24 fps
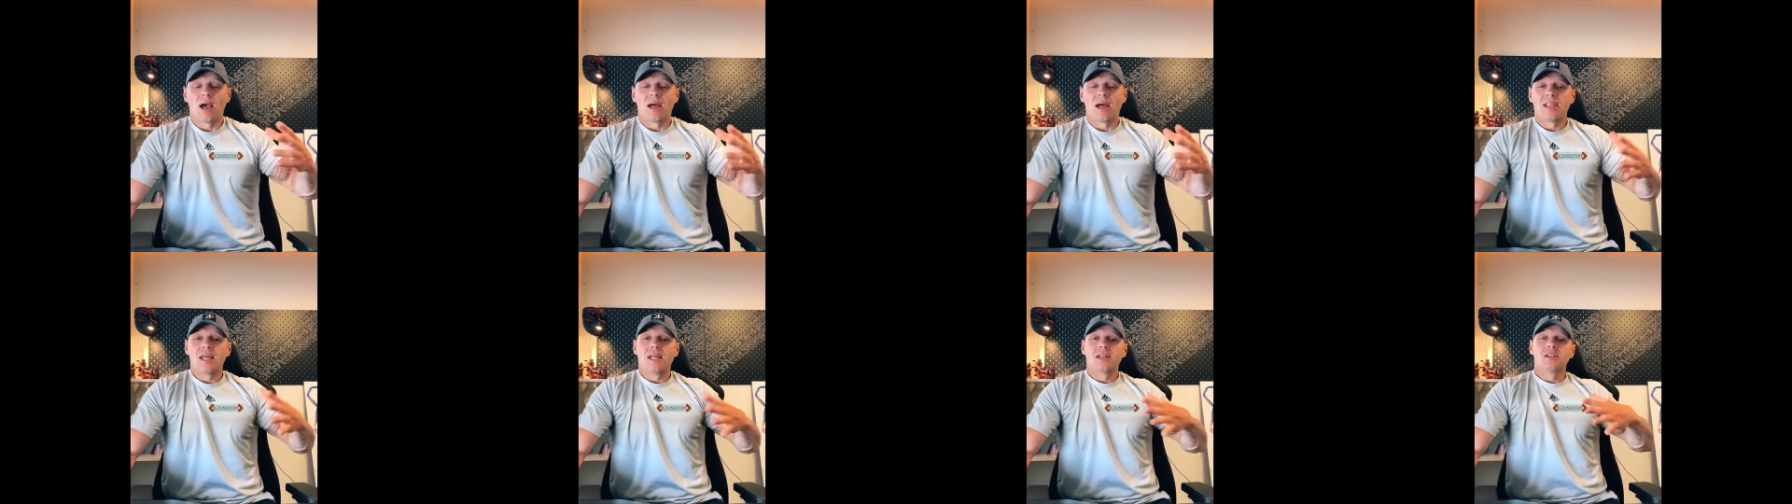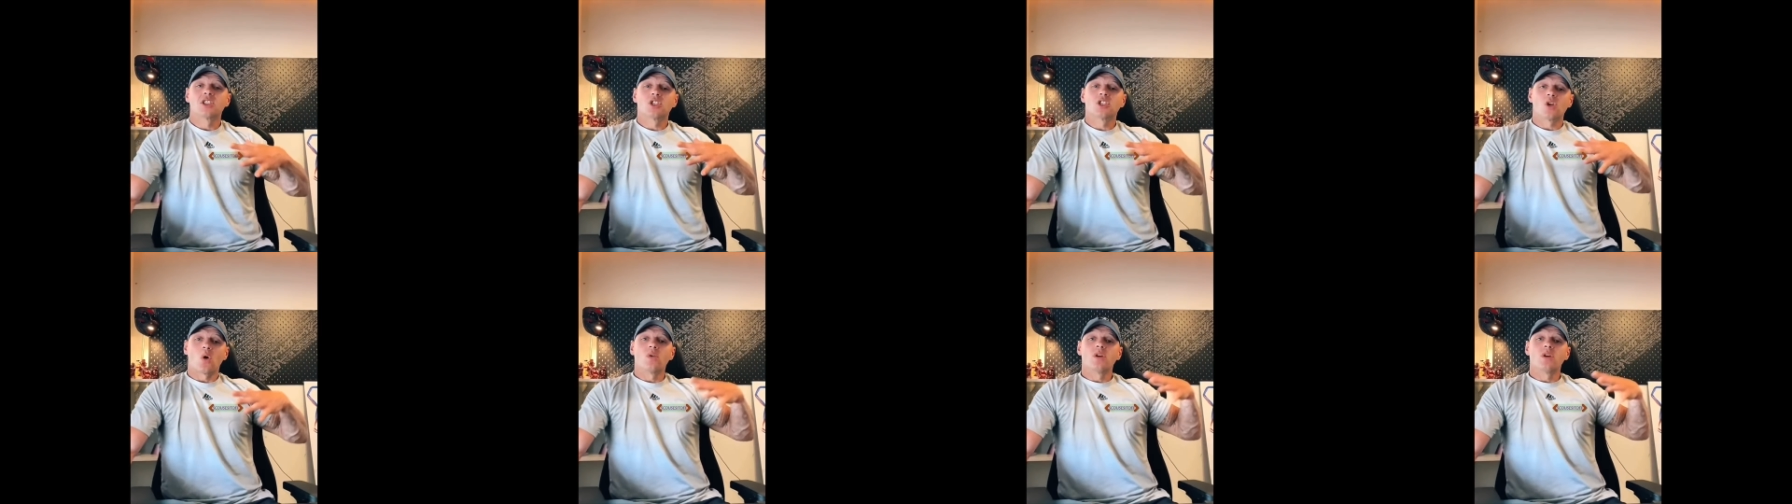And
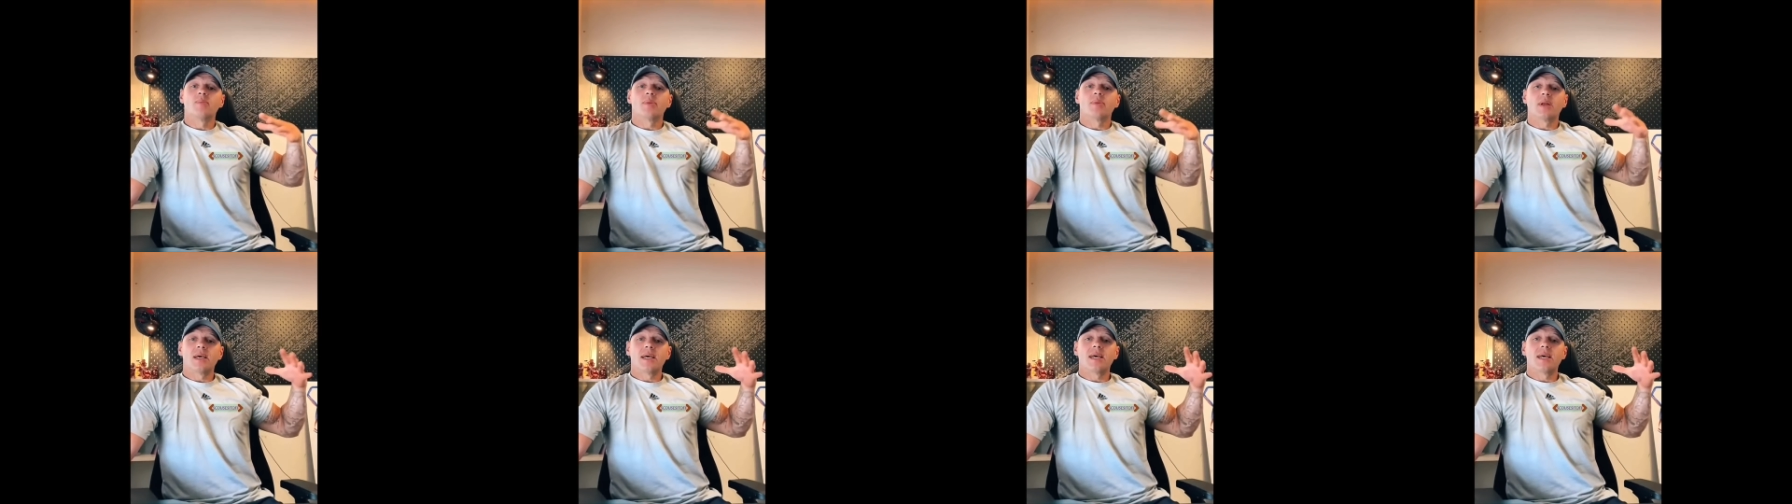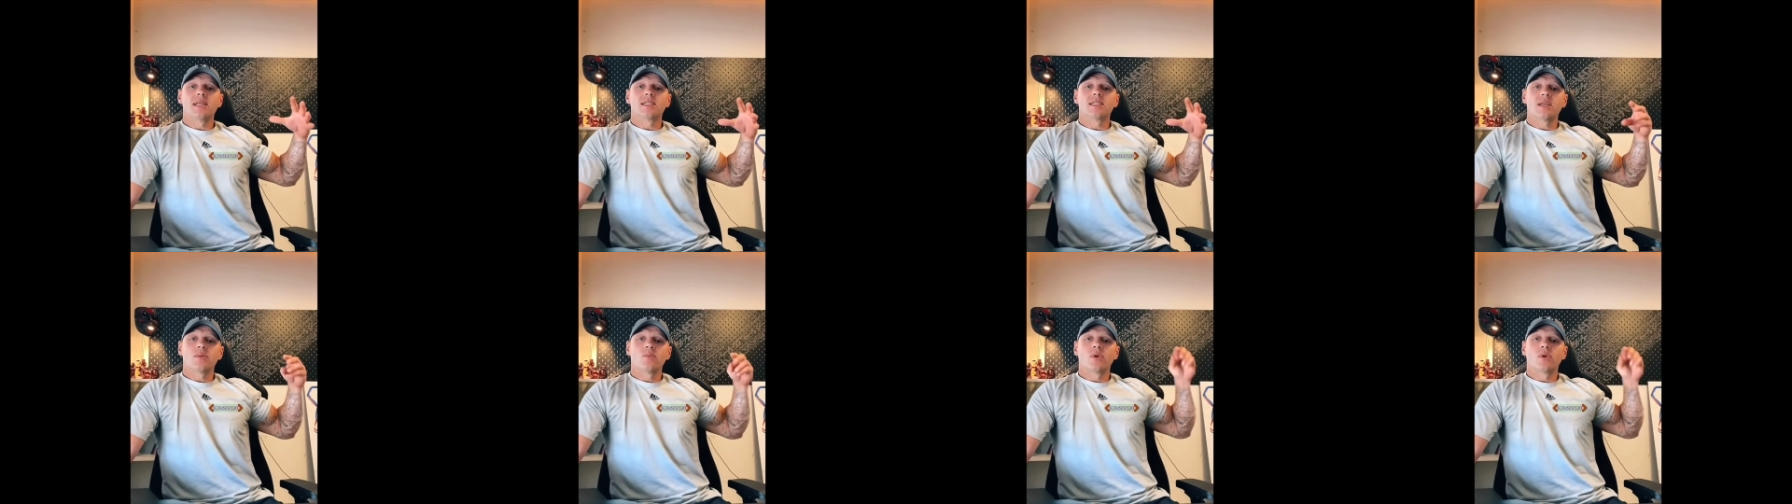then Tony
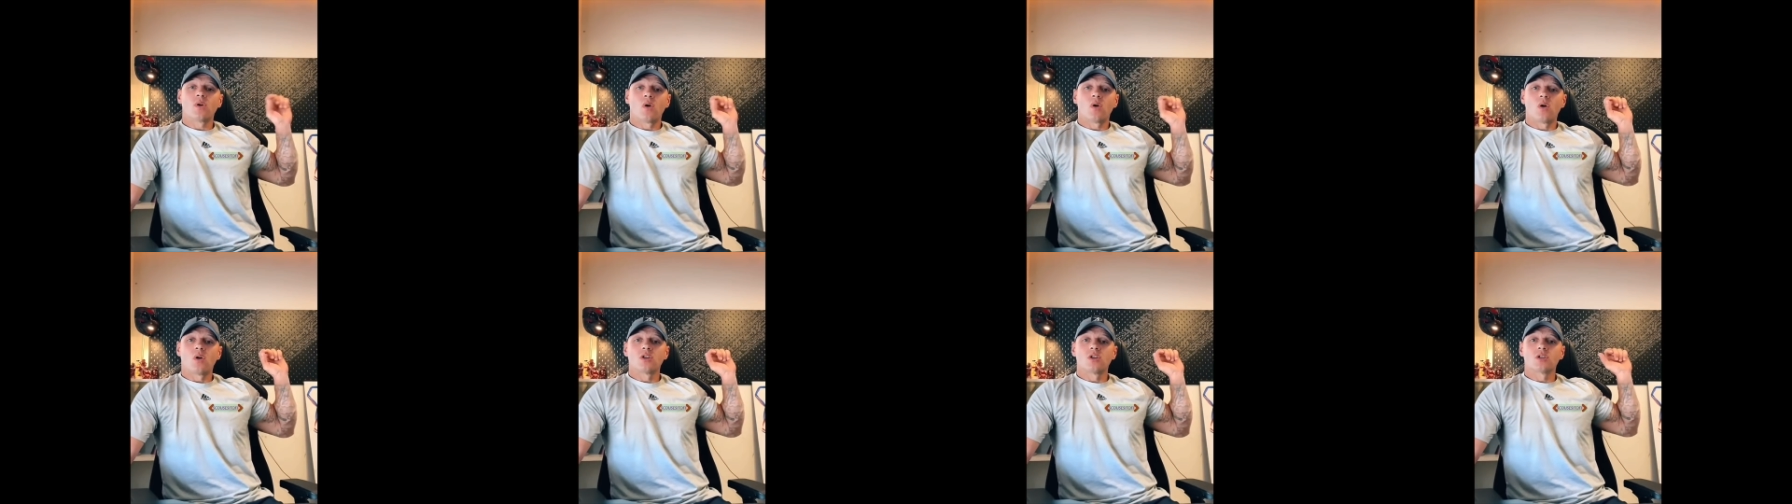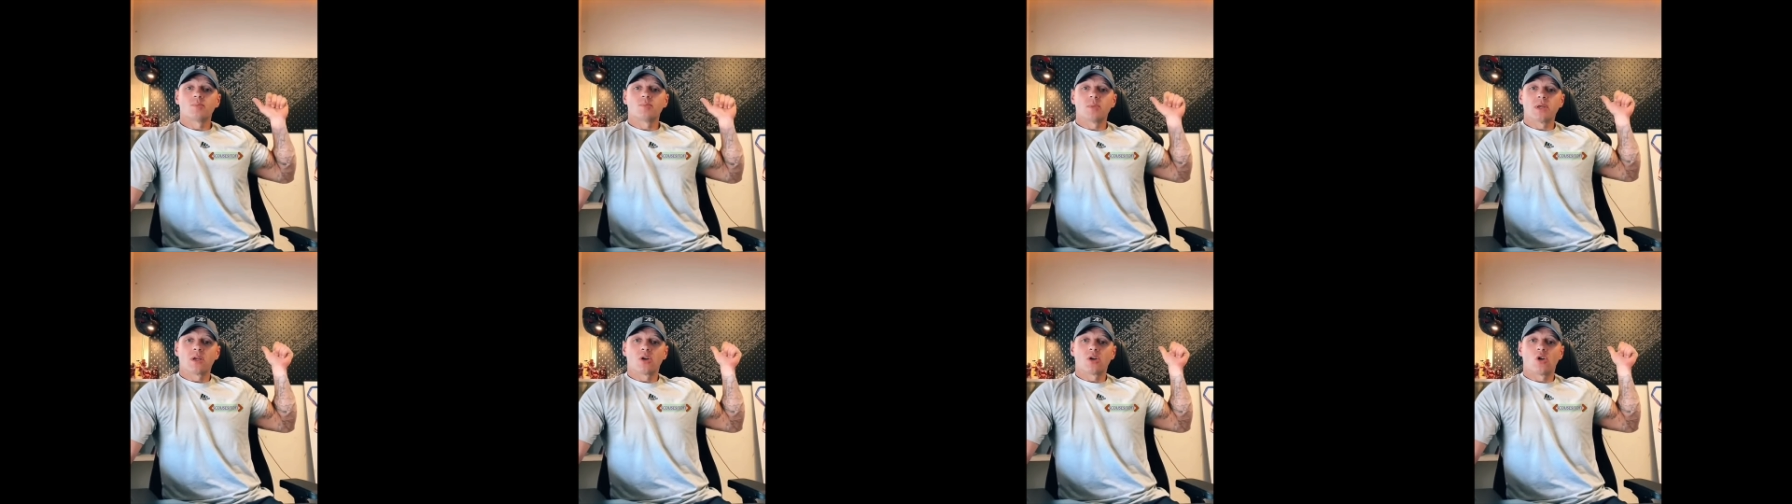Blair's in with all
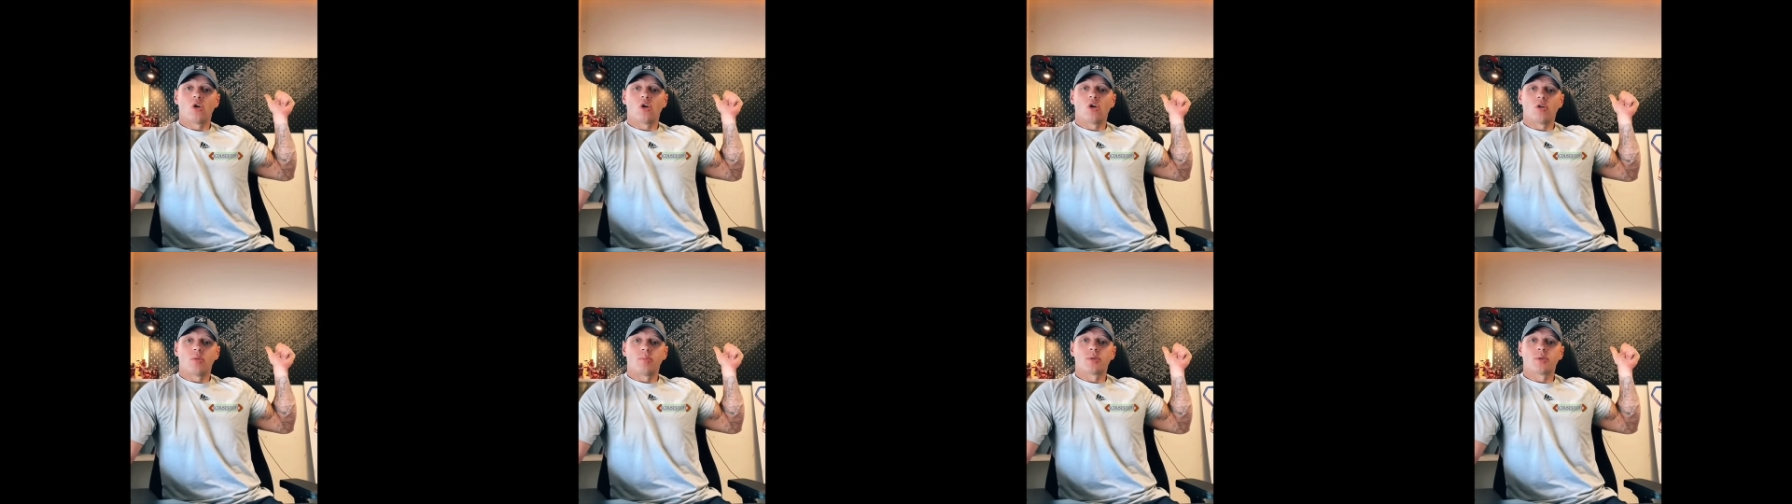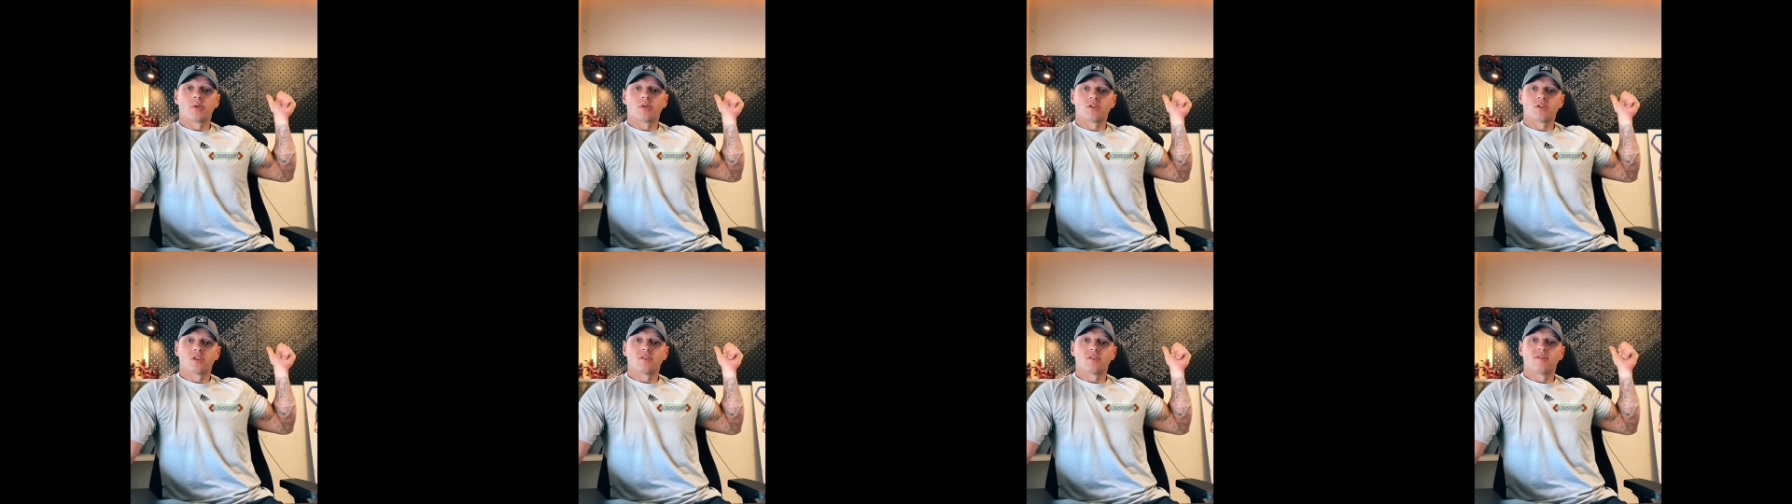his big
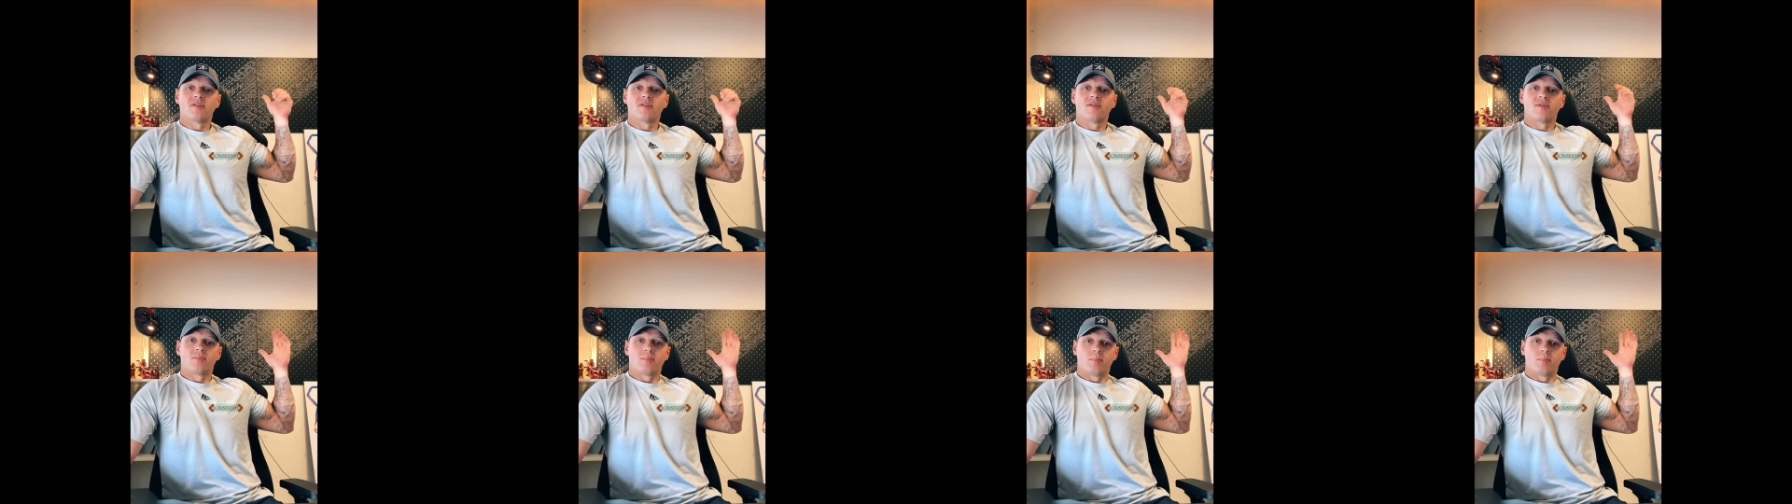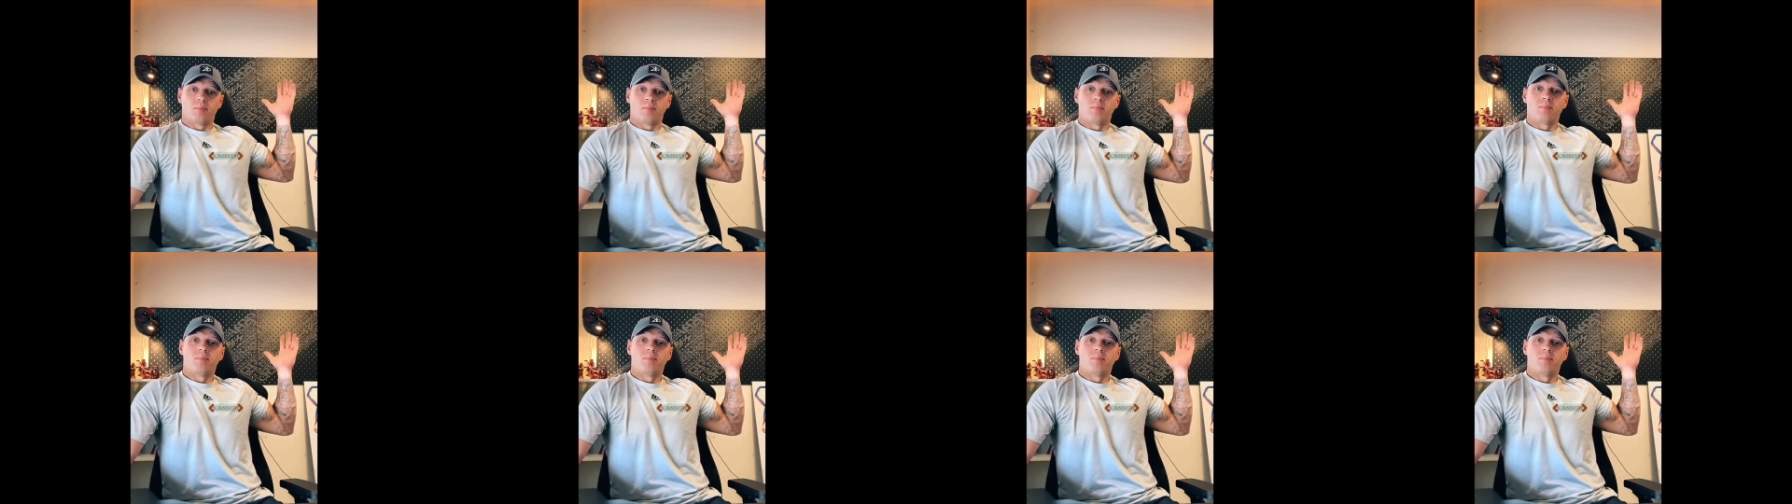corporative